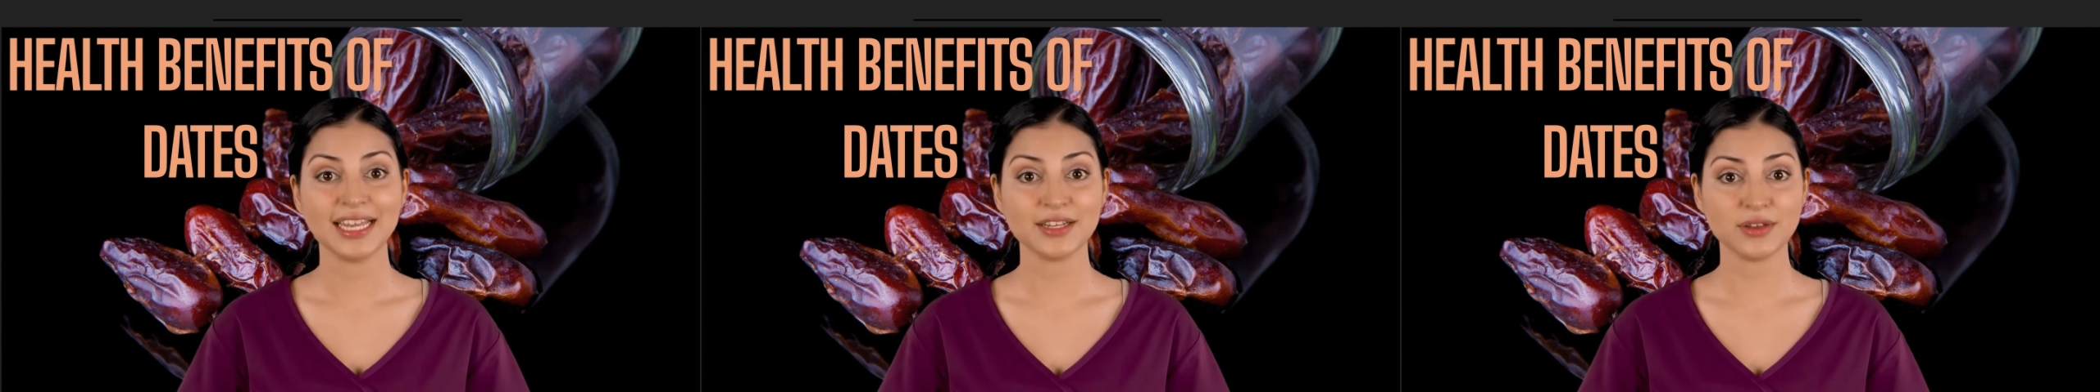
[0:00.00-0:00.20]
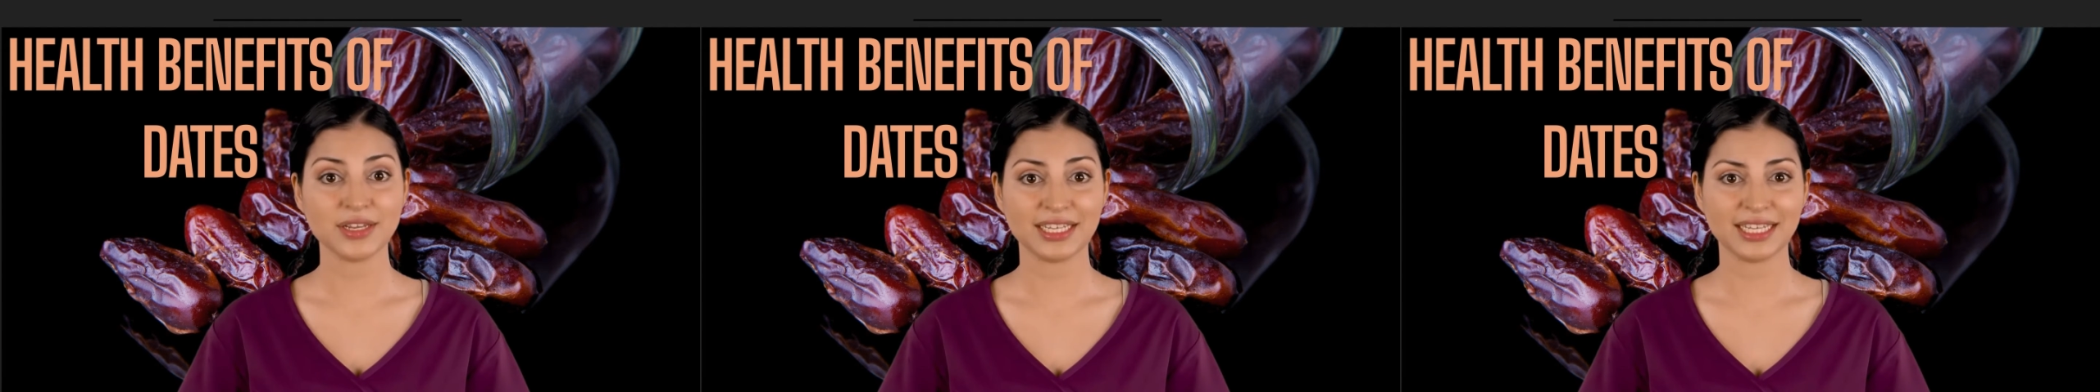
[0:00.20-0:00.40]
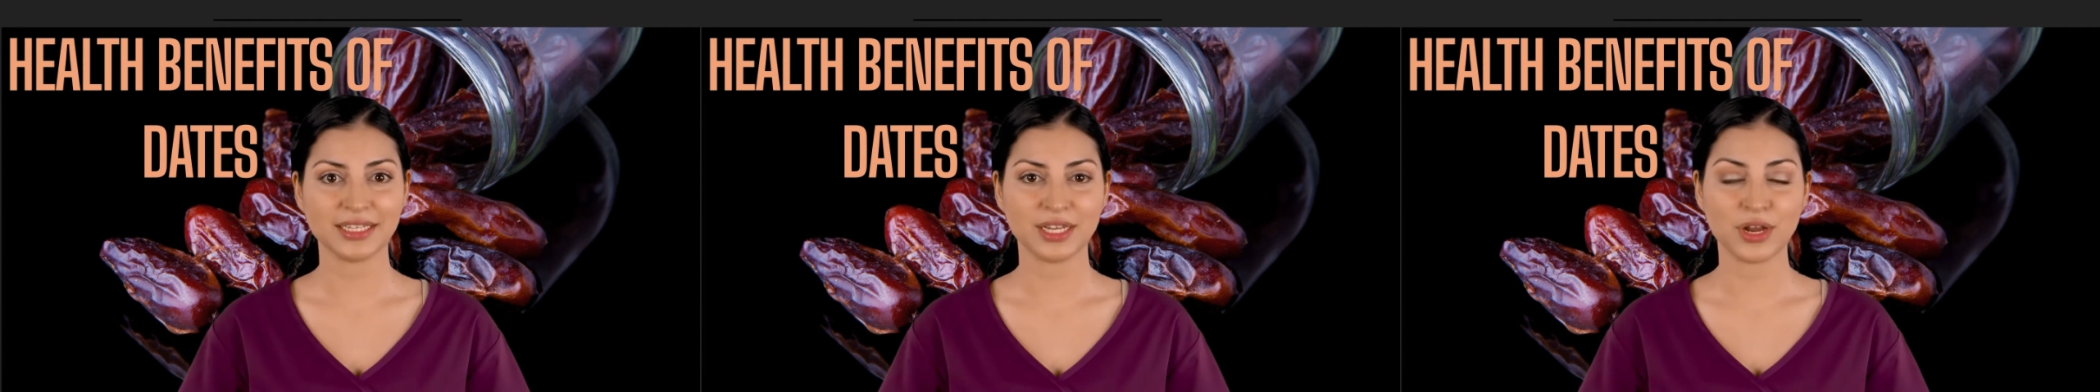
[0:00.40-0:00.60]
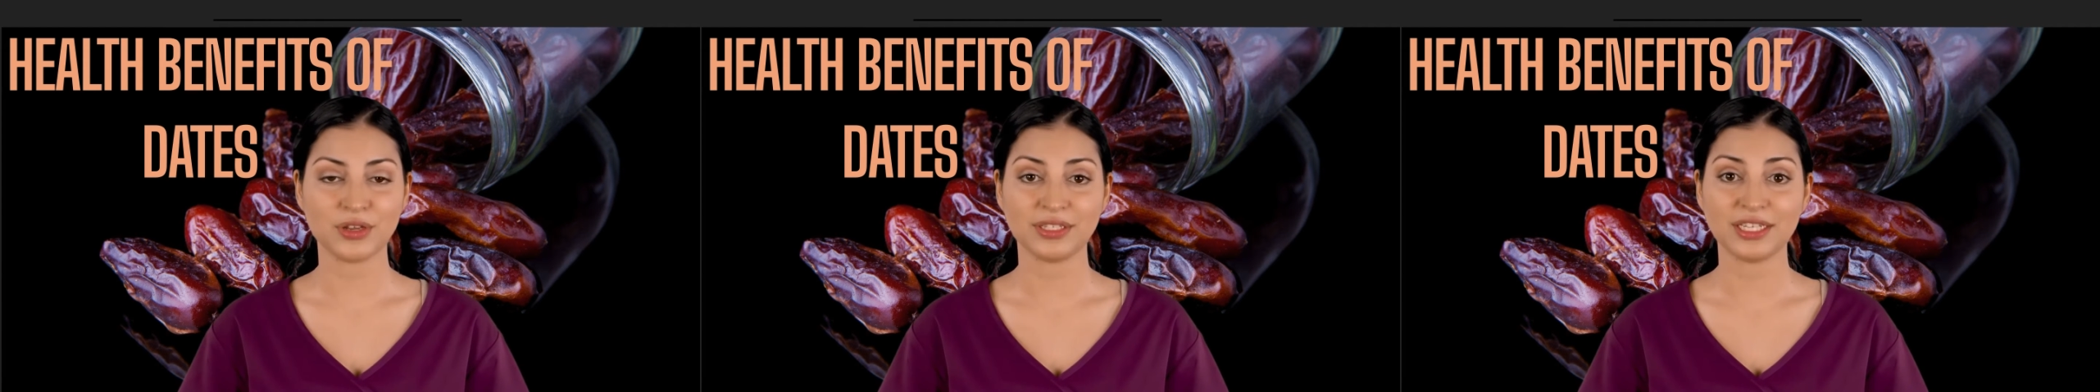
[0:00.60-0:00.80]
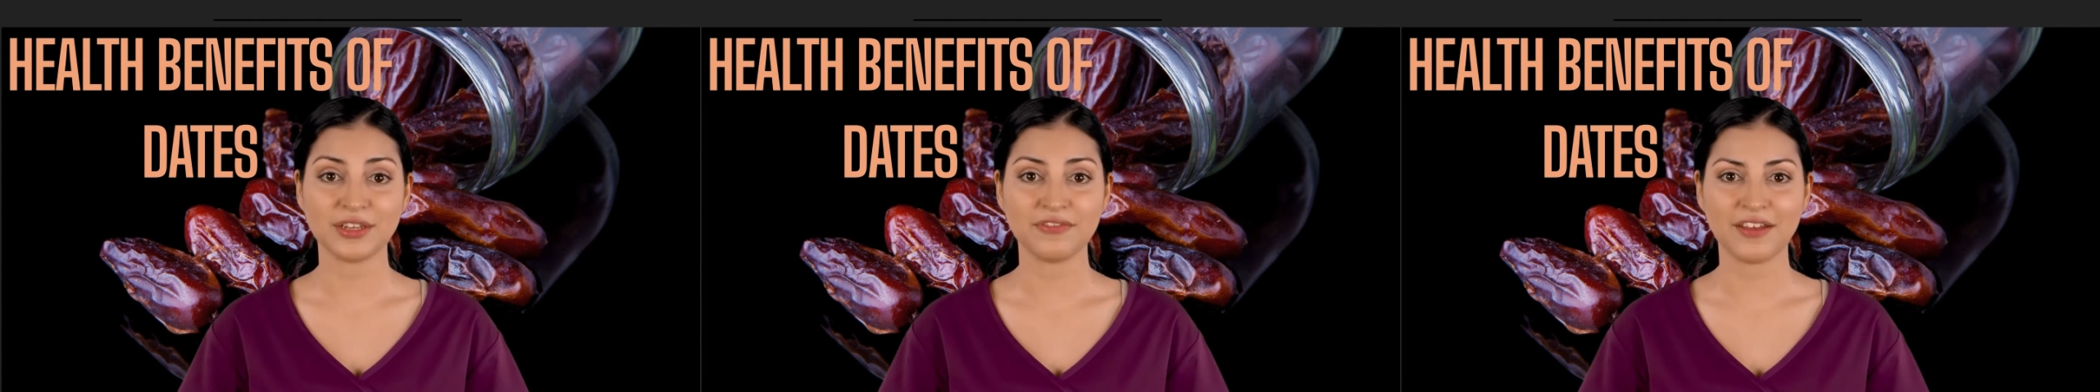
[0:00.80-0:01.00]
including
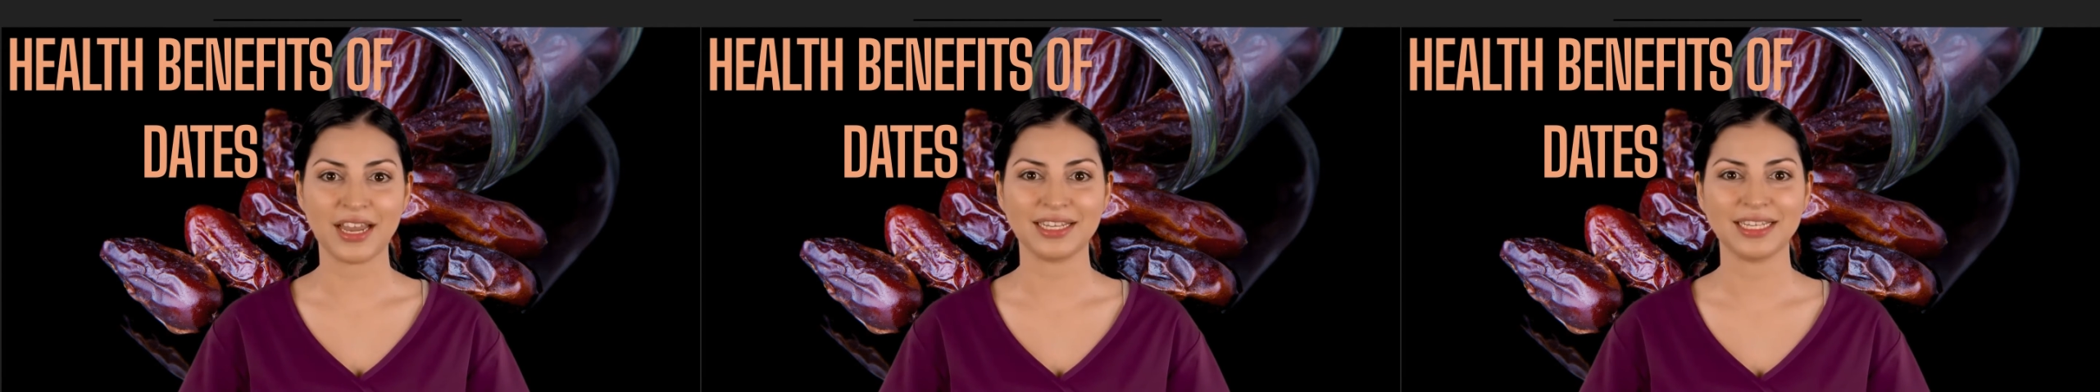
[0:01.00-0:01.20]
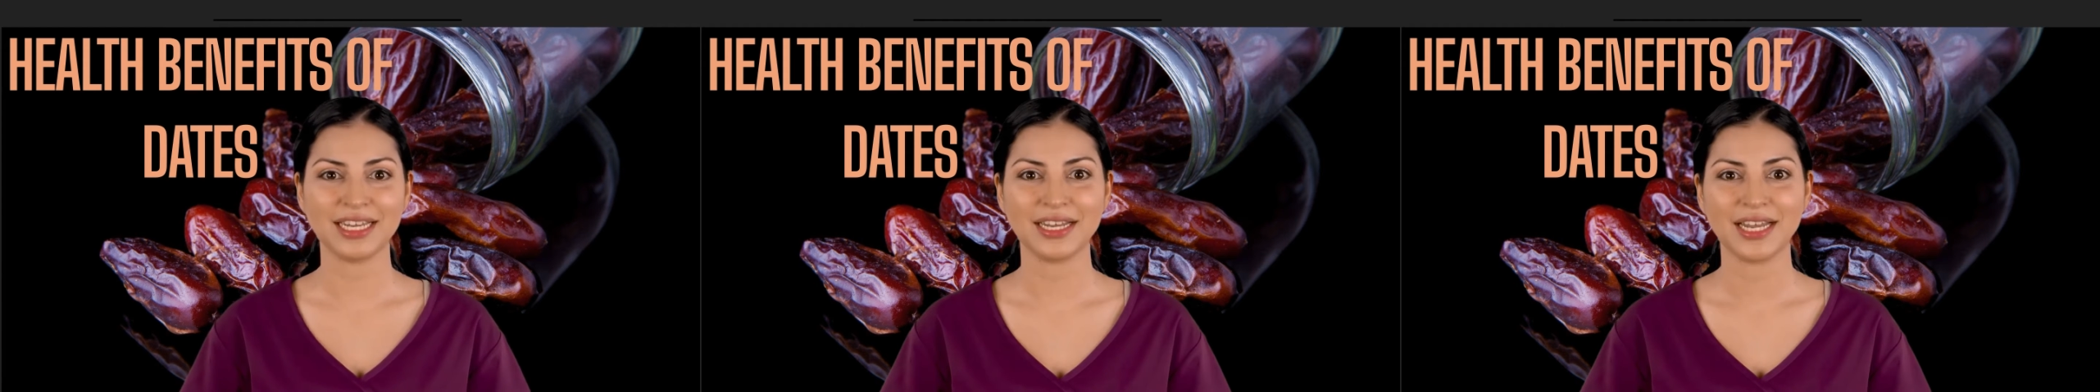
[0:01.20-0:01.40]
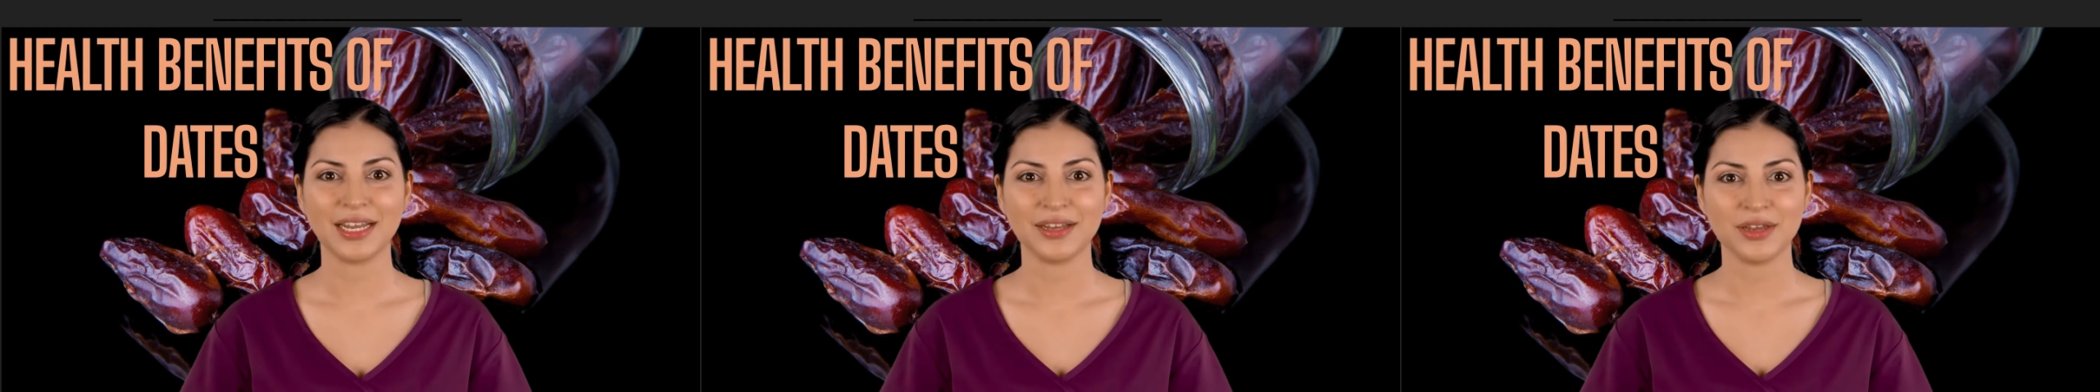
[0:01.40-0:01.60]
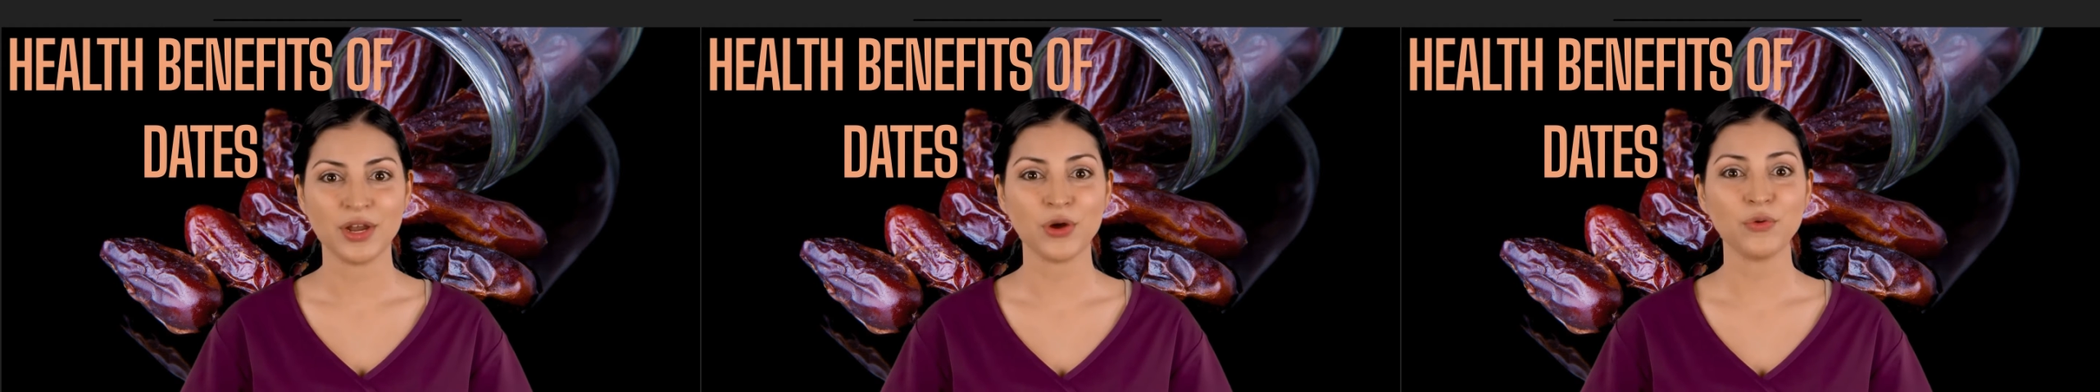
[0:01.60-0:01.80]
cardiovascular